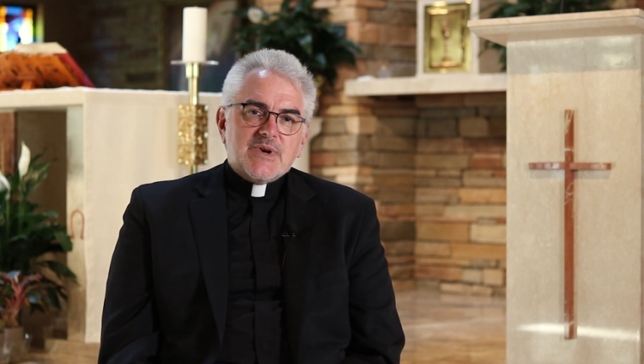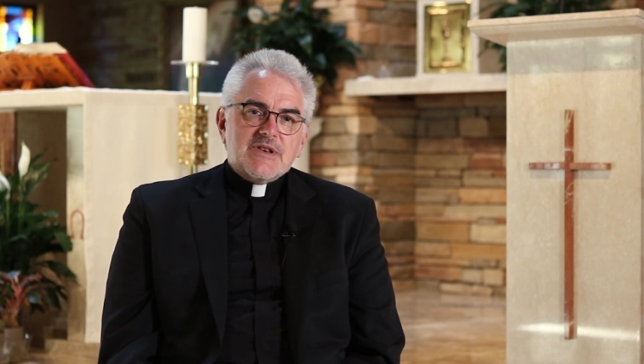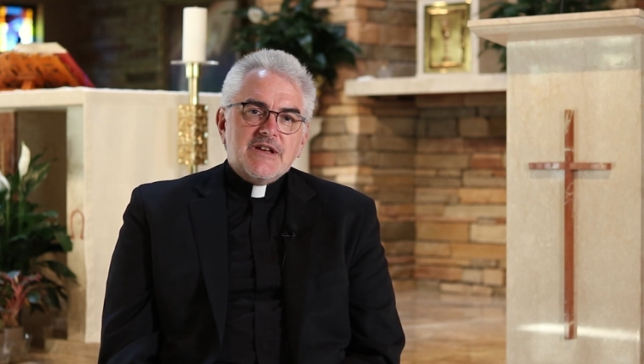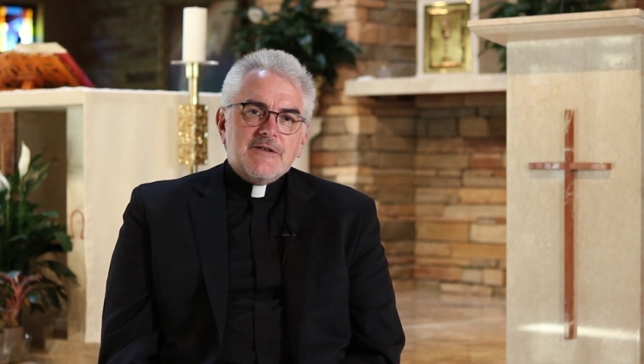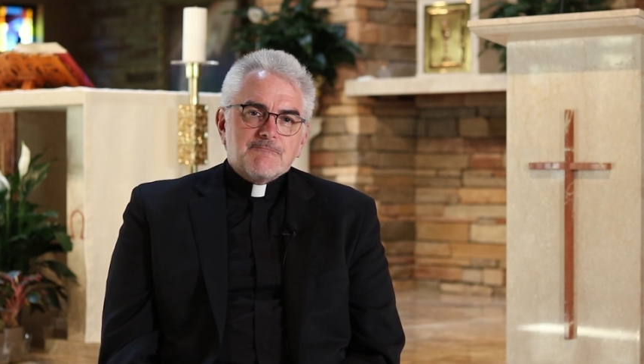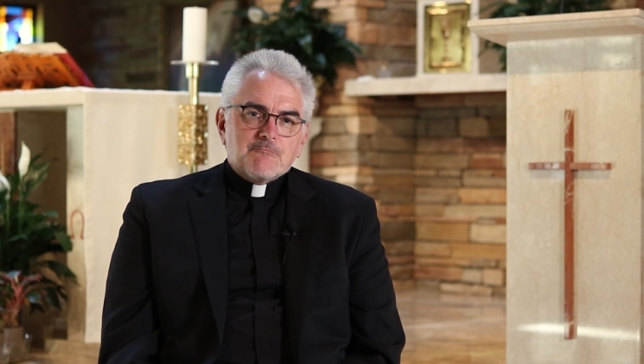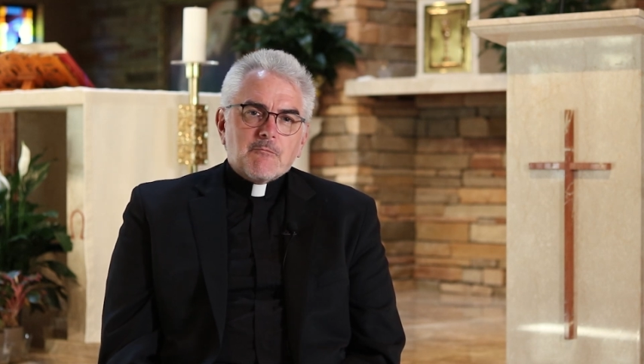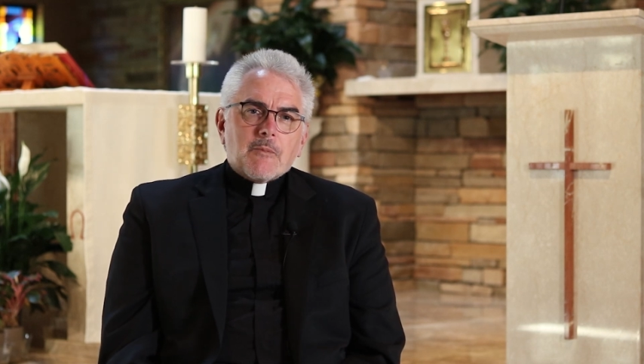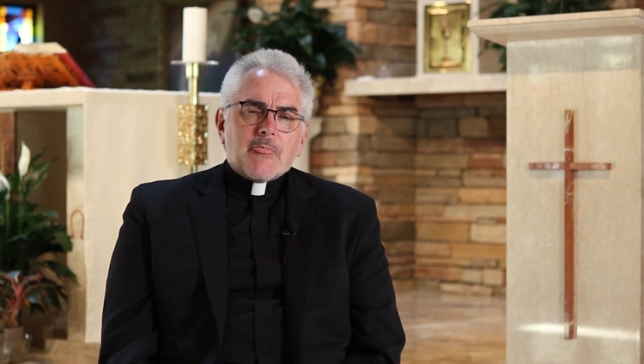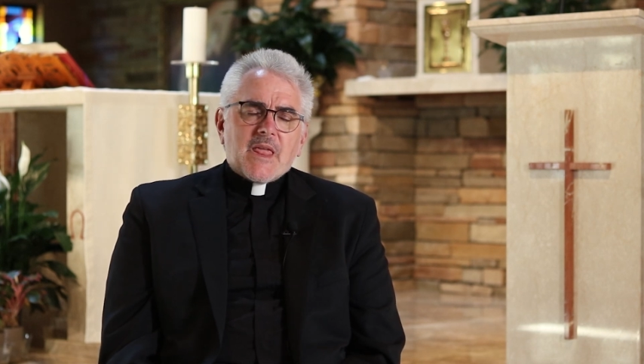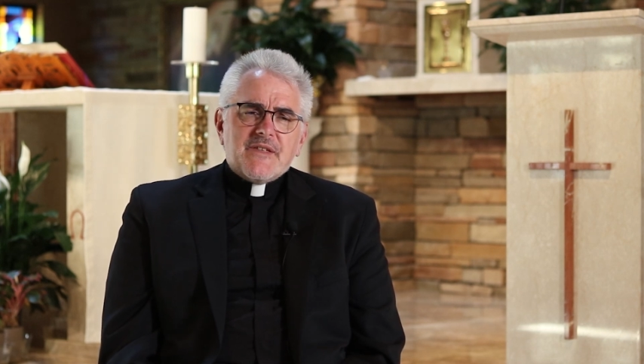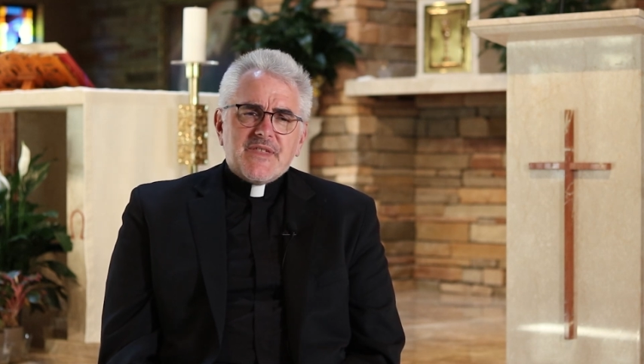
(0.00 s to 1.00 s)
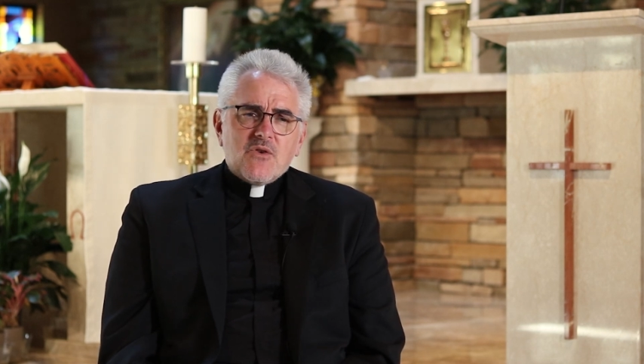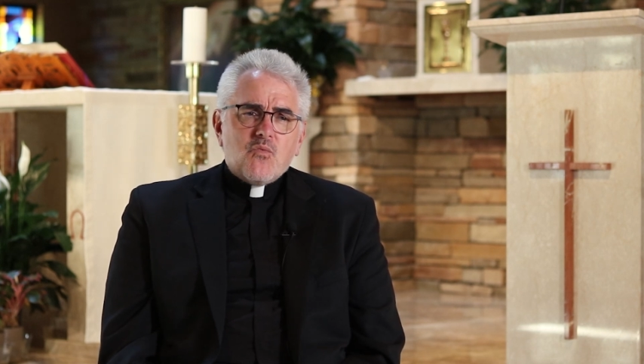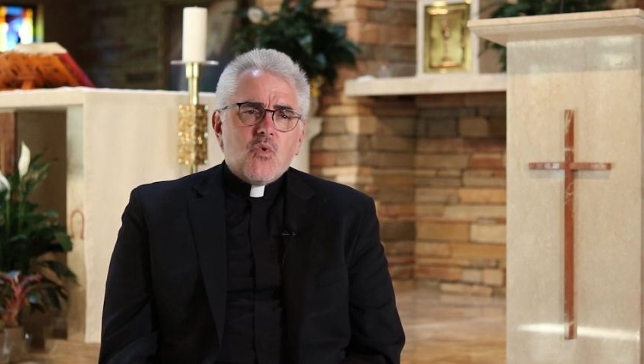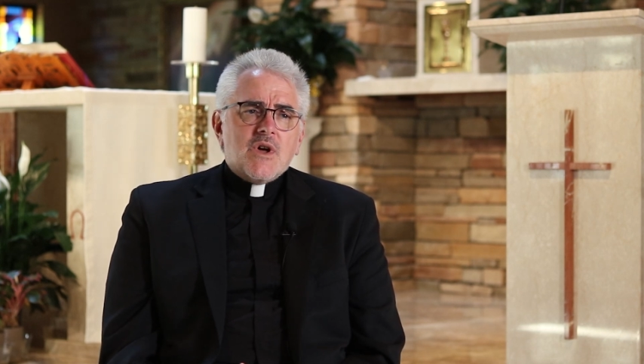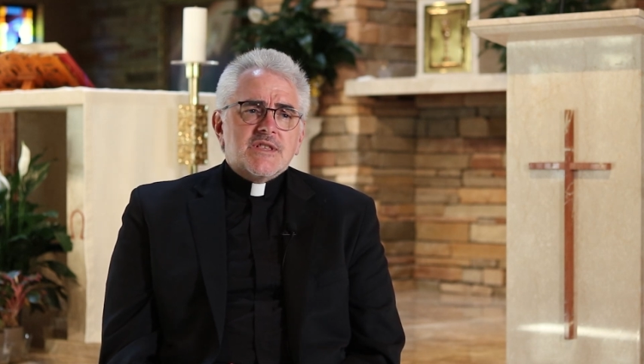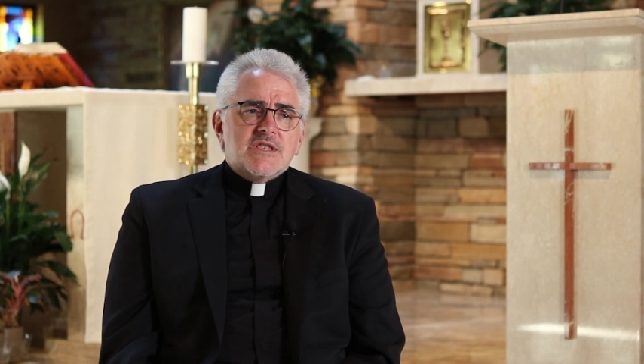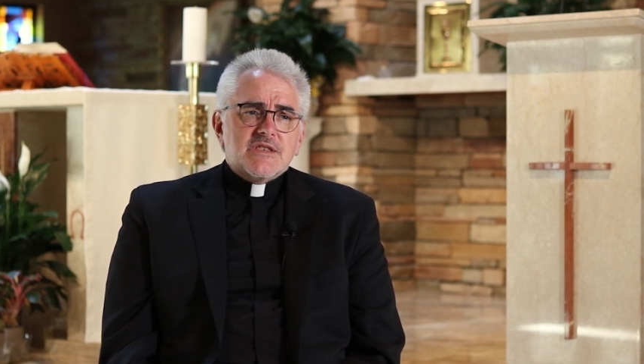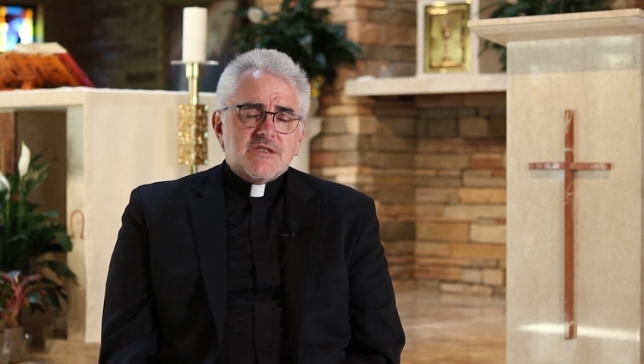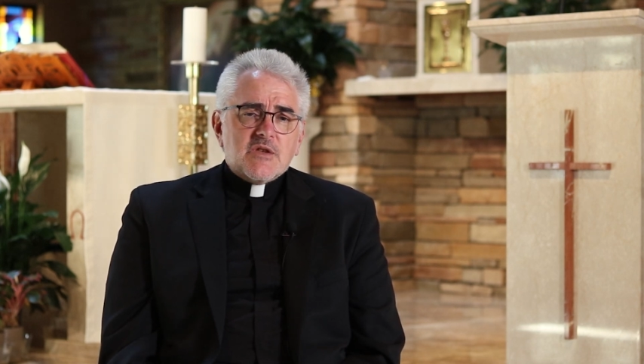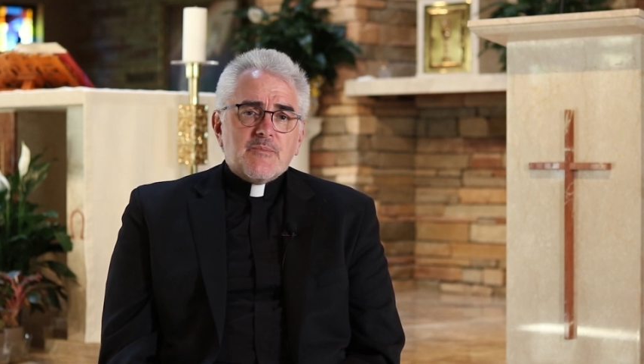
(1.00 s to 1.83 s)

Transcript: But I think once